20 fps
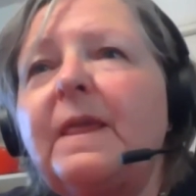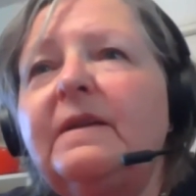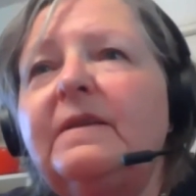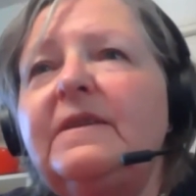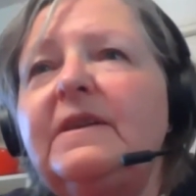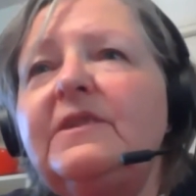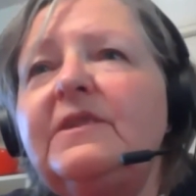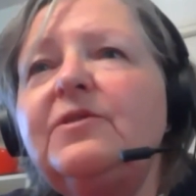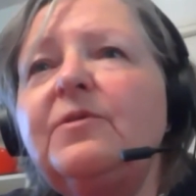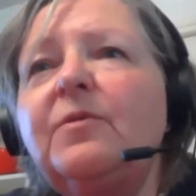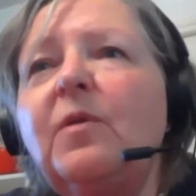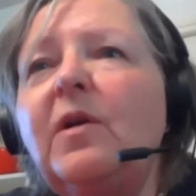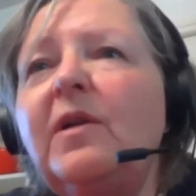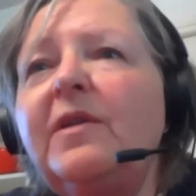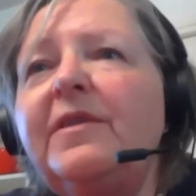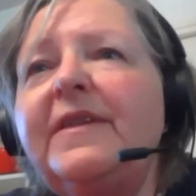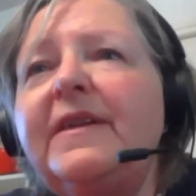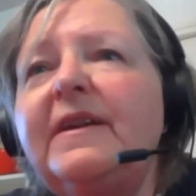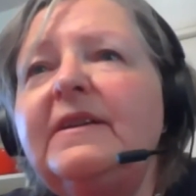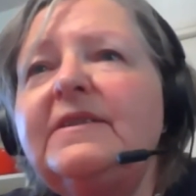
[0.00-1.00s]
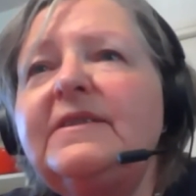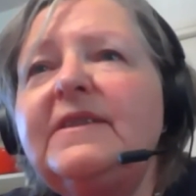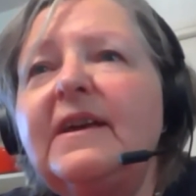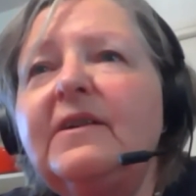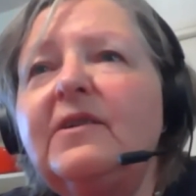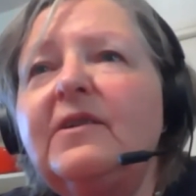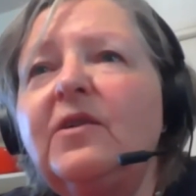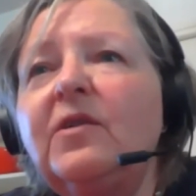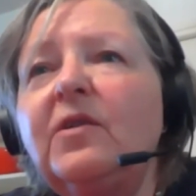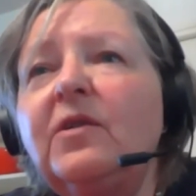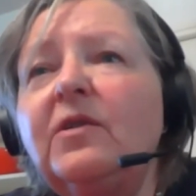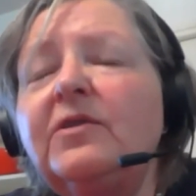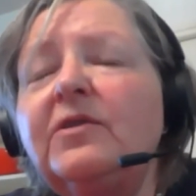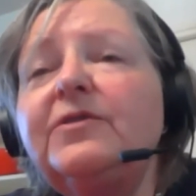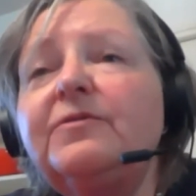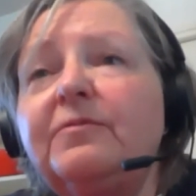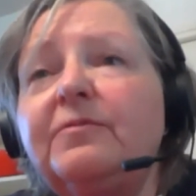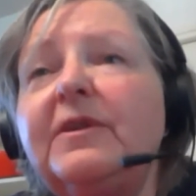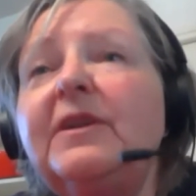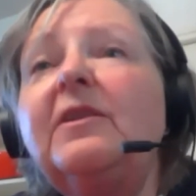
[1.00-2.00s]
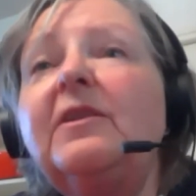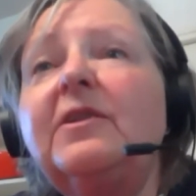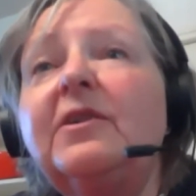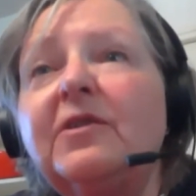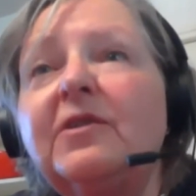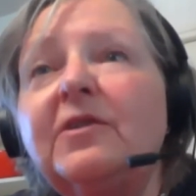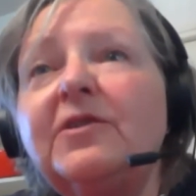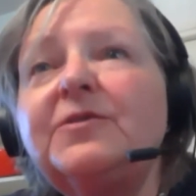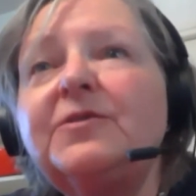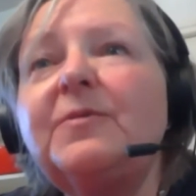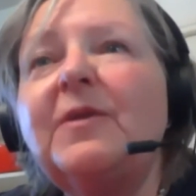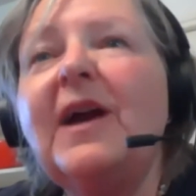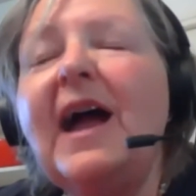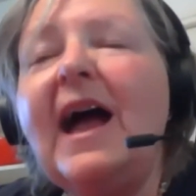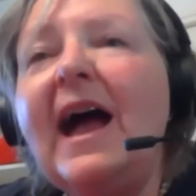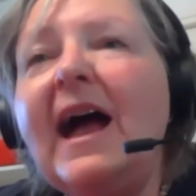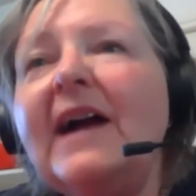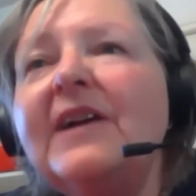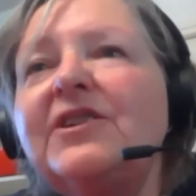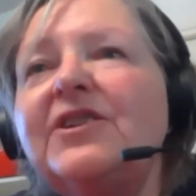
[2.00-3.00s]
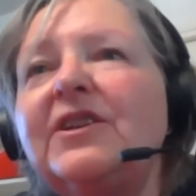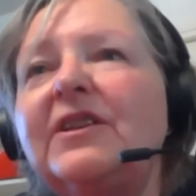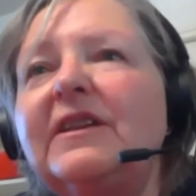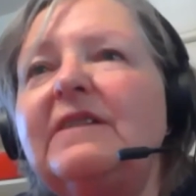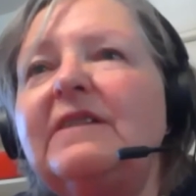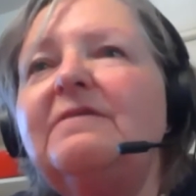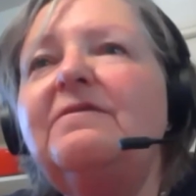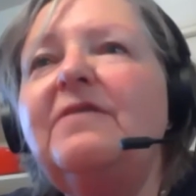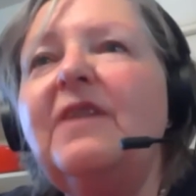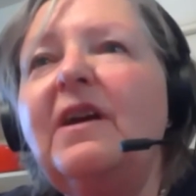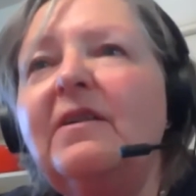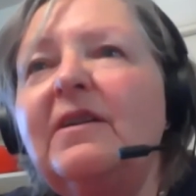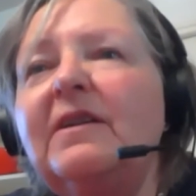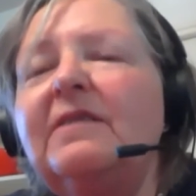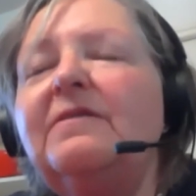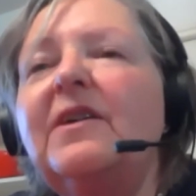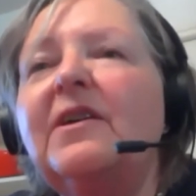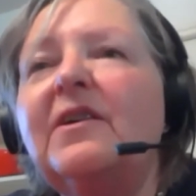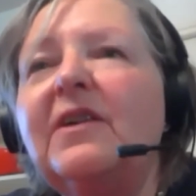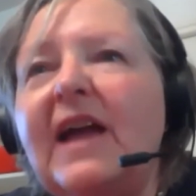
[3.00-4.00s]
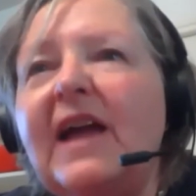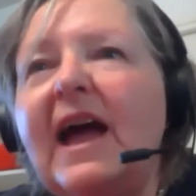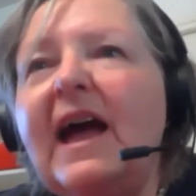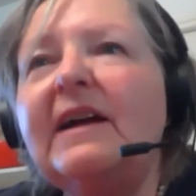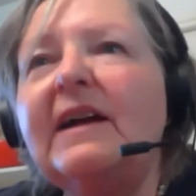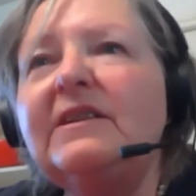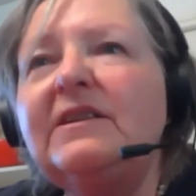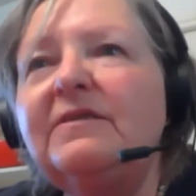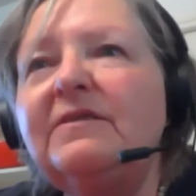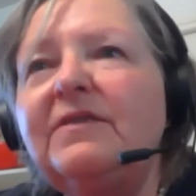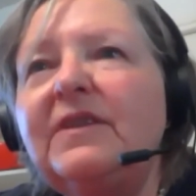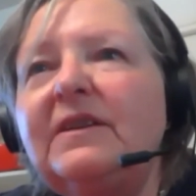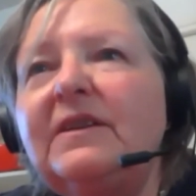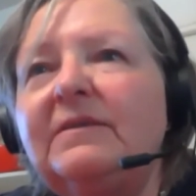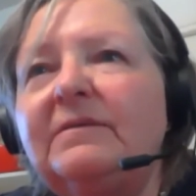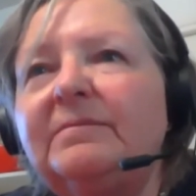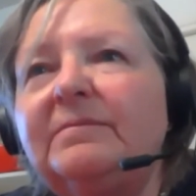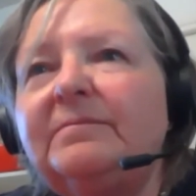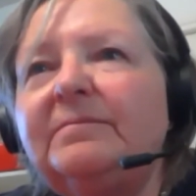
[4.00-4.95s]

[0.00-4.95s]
These are all things that real girls, were actually very, very active in.